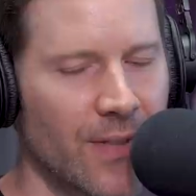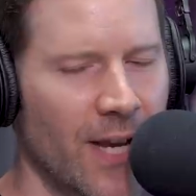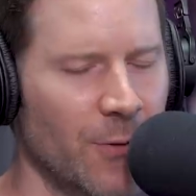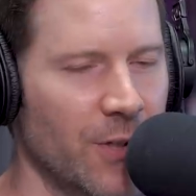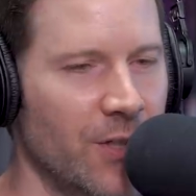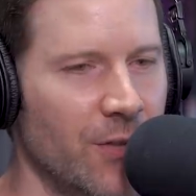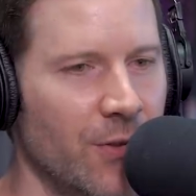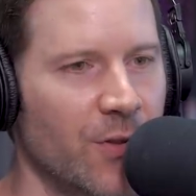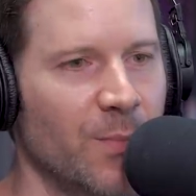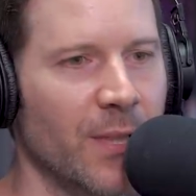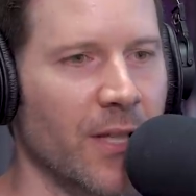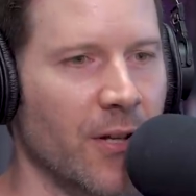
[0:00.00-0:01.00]
that was
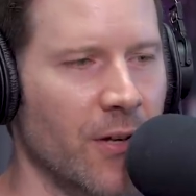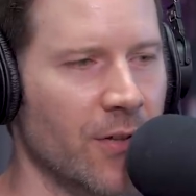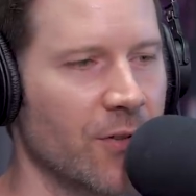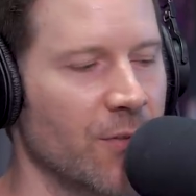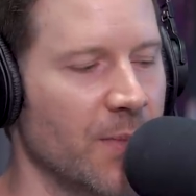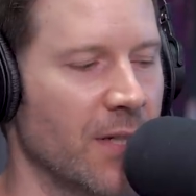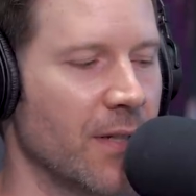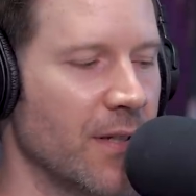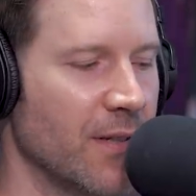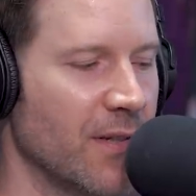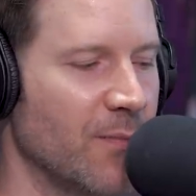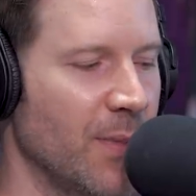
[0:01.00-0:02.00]
huge. But then also
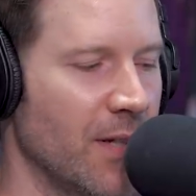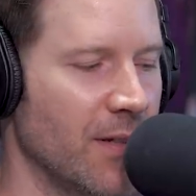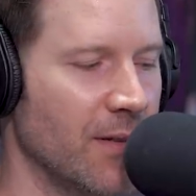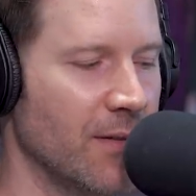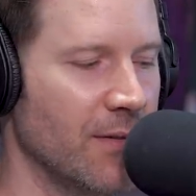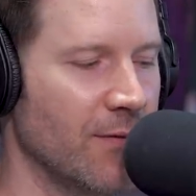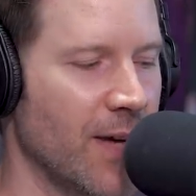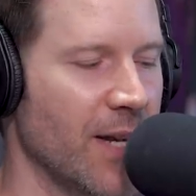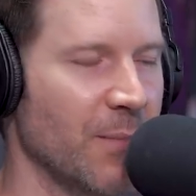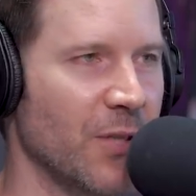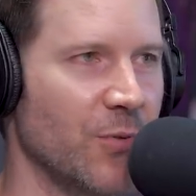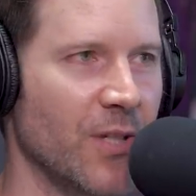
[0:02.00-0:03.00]
because of being
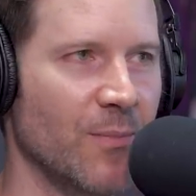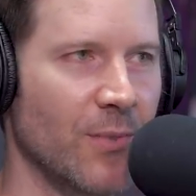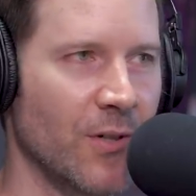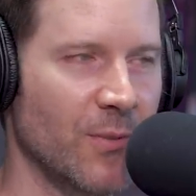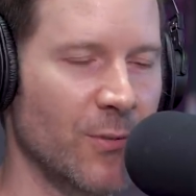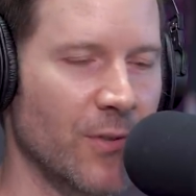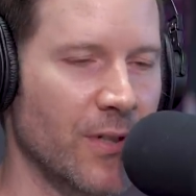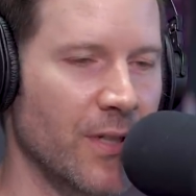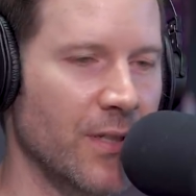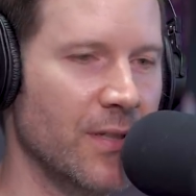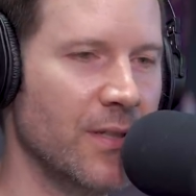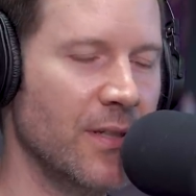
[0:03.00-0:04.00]
right in between Baltimore and
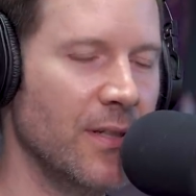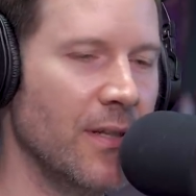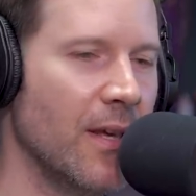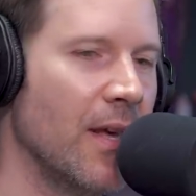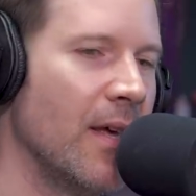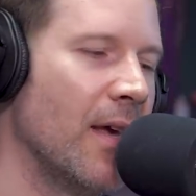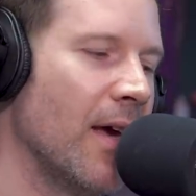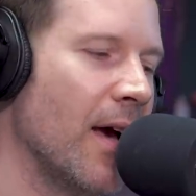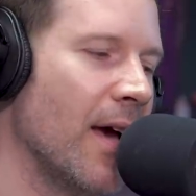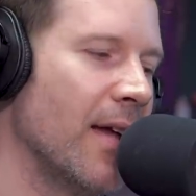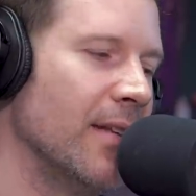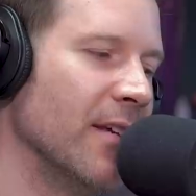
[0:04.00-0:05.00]
DC,
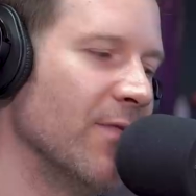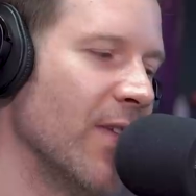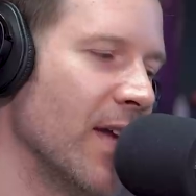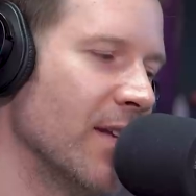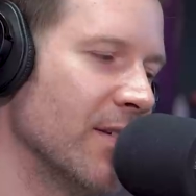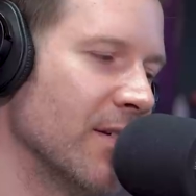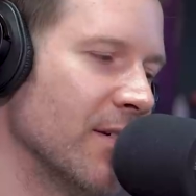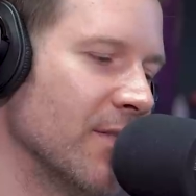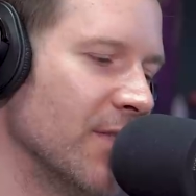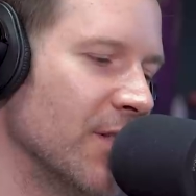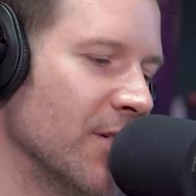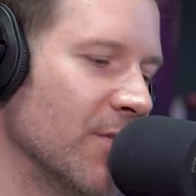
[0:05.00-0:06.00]
I had the advantage
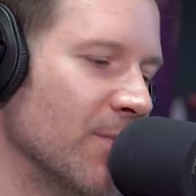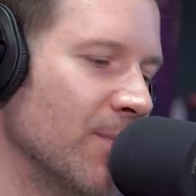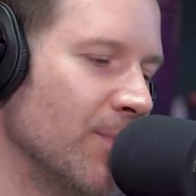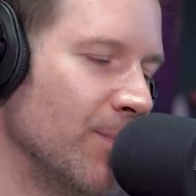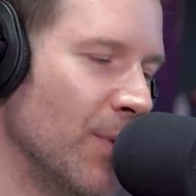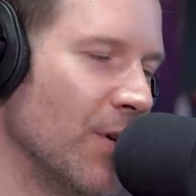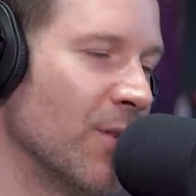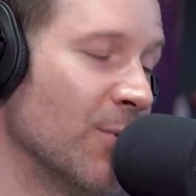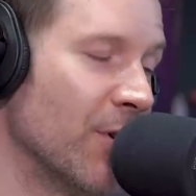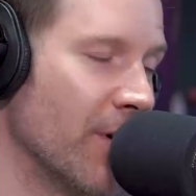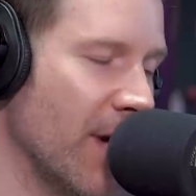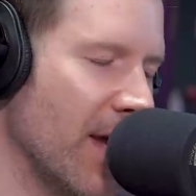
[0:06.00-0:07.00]
of you know
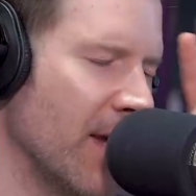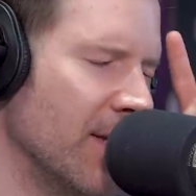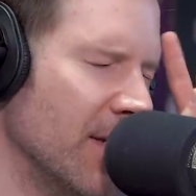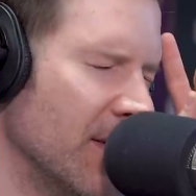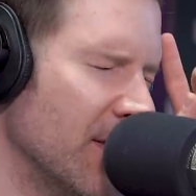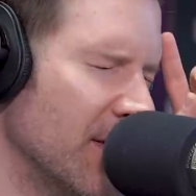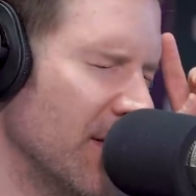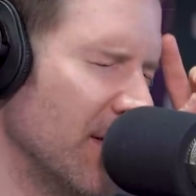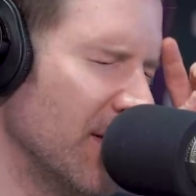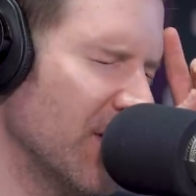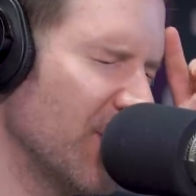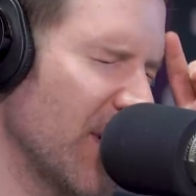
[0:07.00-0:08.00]
Baltimore and
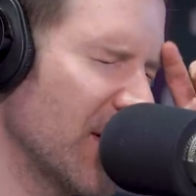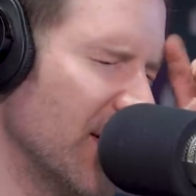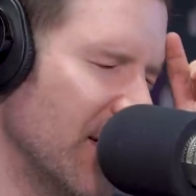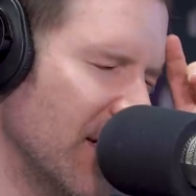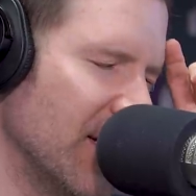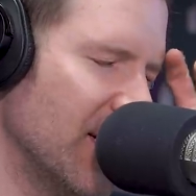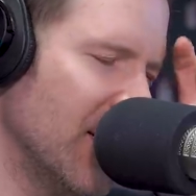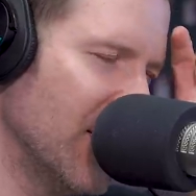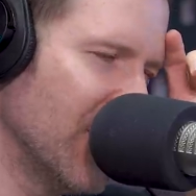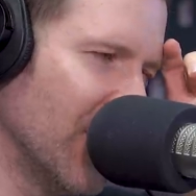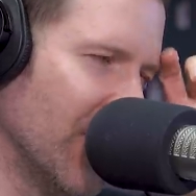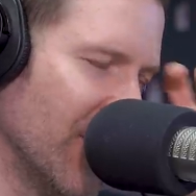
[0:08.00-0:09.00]
DC, especially DC
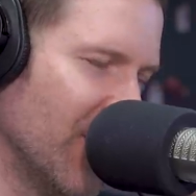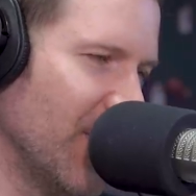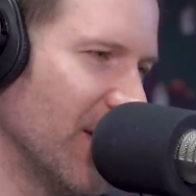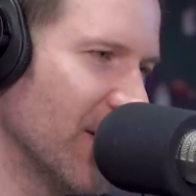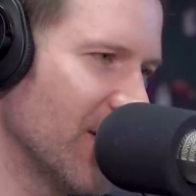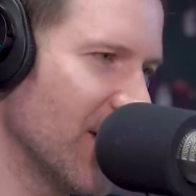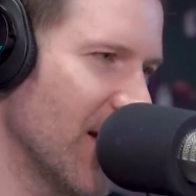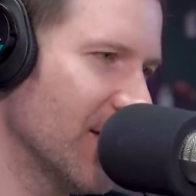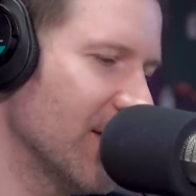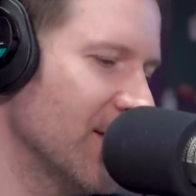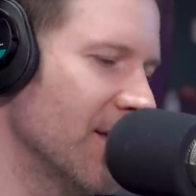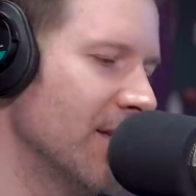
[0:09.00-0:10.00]
is known as being a
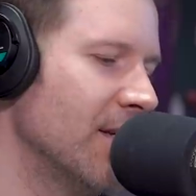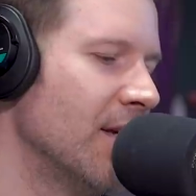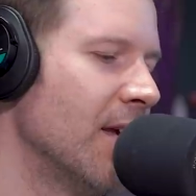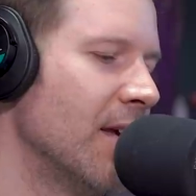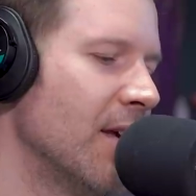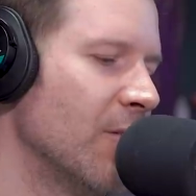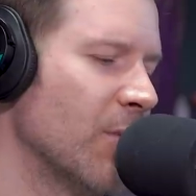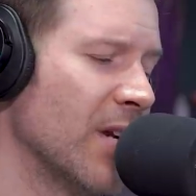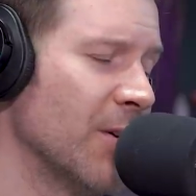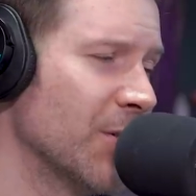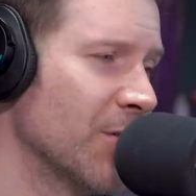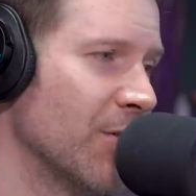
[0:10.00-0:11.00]
chocolate city. When
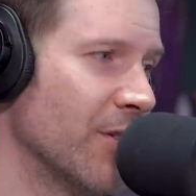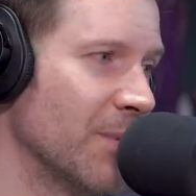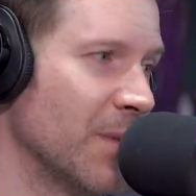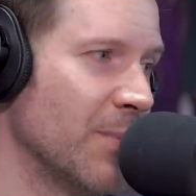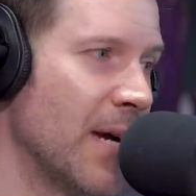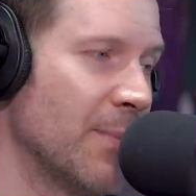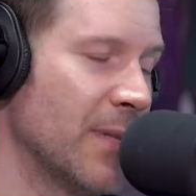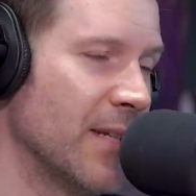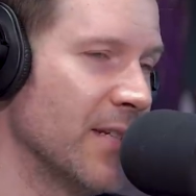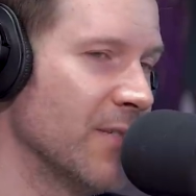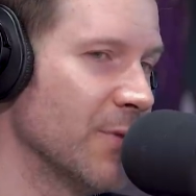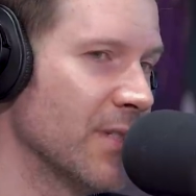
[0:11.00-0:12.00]
I was growing up, the
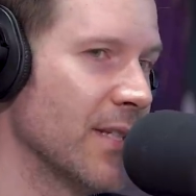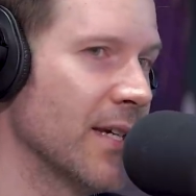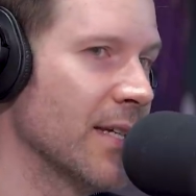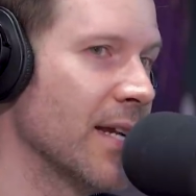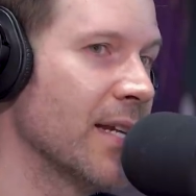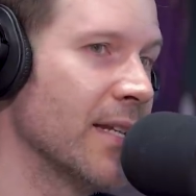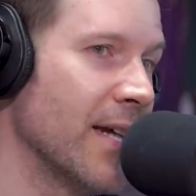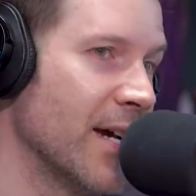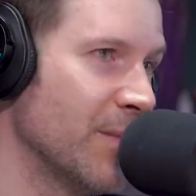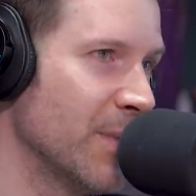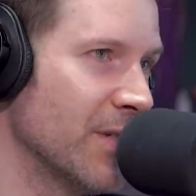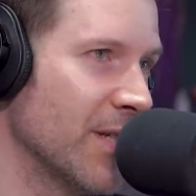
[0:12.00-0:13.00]
population was like
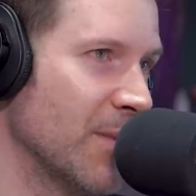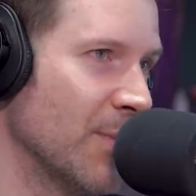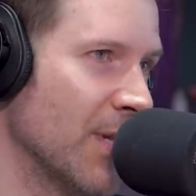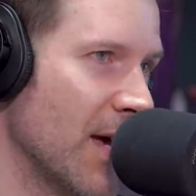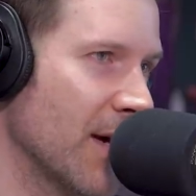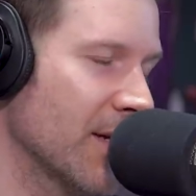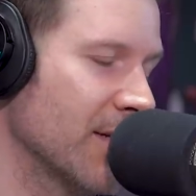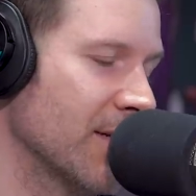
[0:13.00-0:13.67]
99% black